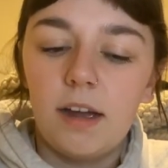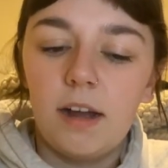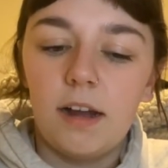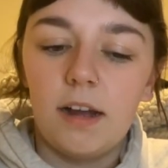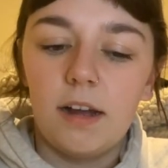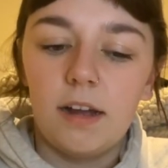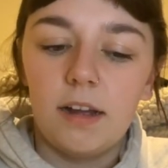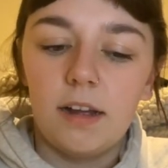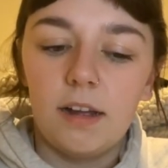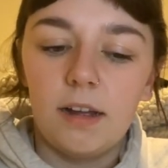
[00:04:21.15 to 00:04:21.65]

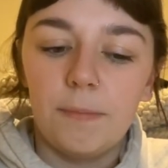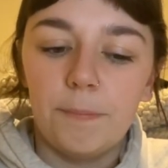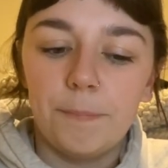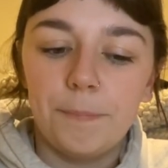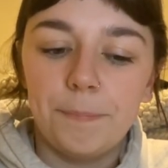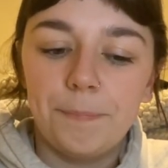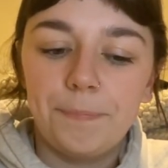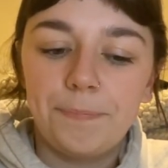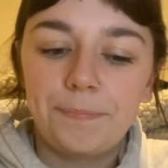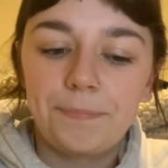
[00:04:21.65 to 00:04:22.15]

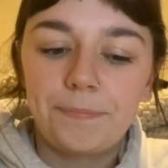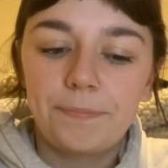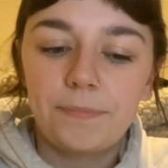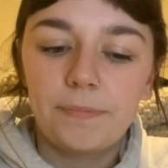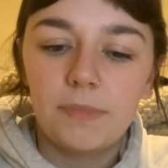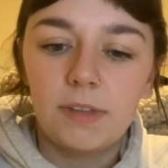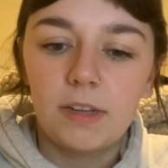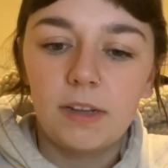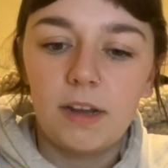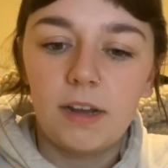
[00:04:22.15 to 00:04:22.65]

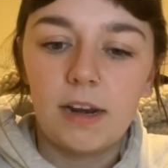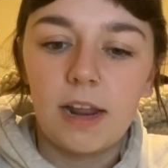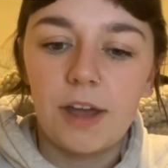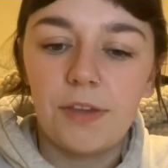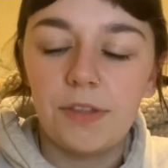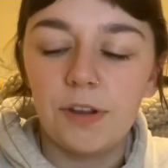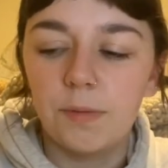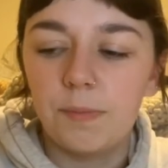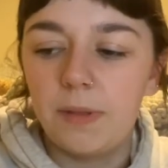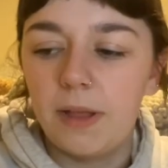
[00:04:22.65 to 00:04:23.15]
how
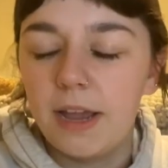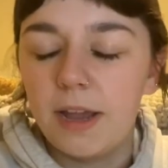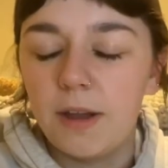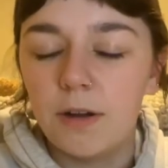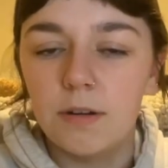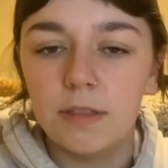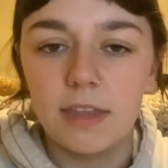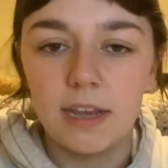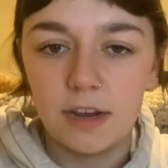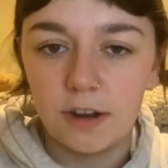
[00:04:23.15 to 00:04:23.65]
they're playing,
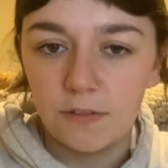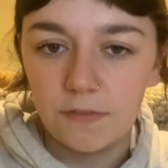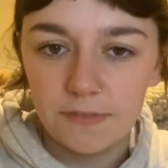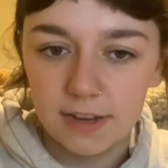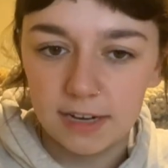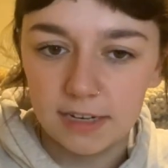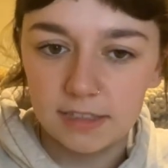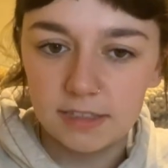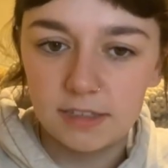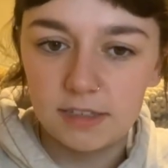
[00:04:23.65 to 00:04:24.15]
what they could
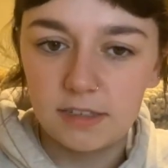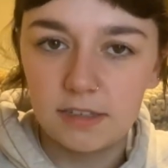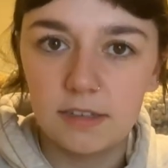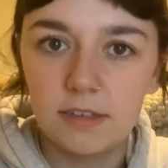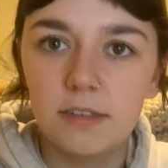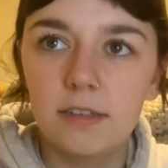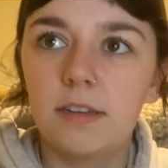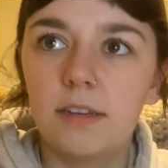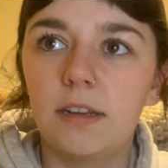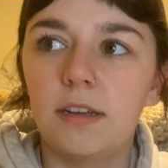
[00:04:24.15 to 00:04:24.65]

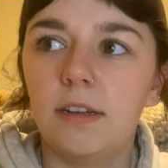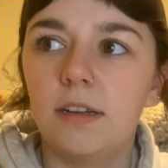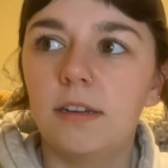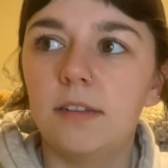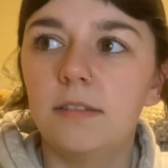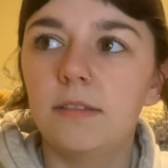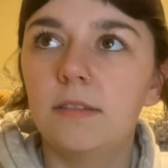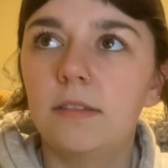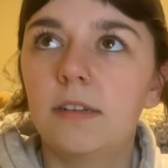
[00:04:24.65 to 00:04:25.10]
fix to